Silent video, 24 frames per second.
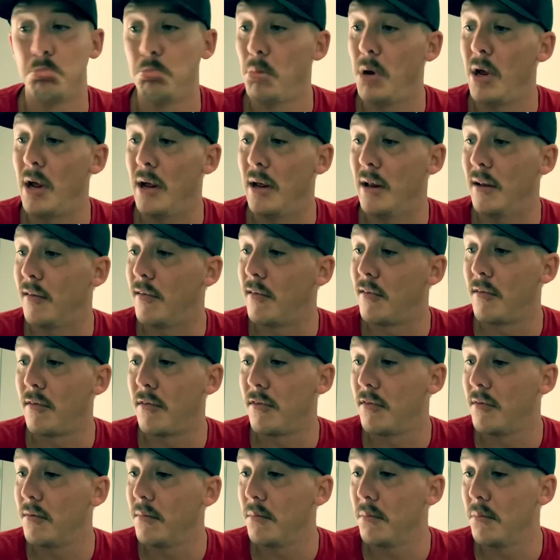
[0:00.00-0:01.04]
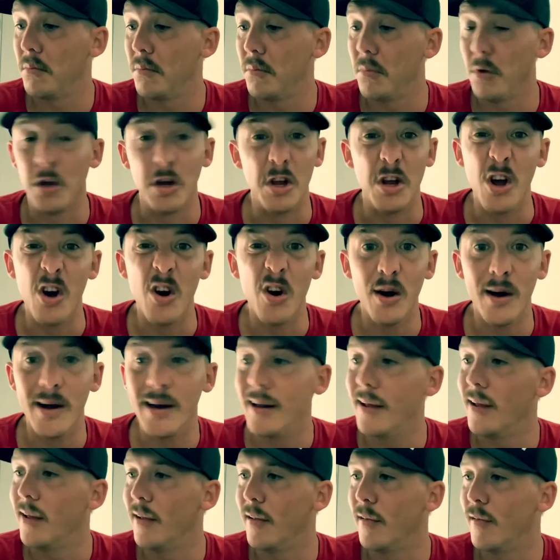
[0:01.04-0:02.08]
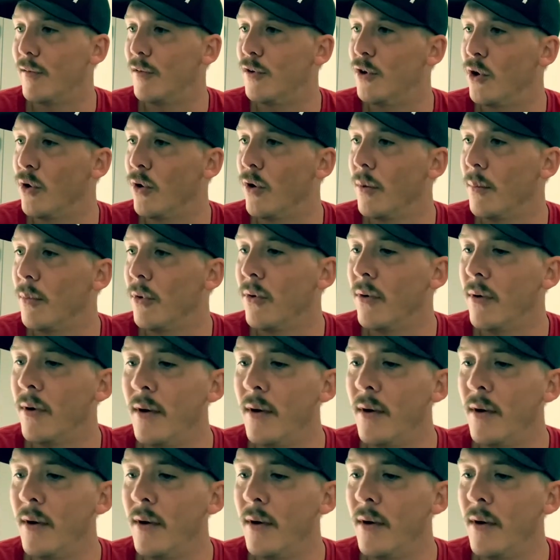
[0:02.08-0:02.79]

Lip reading: It's good, it's durable.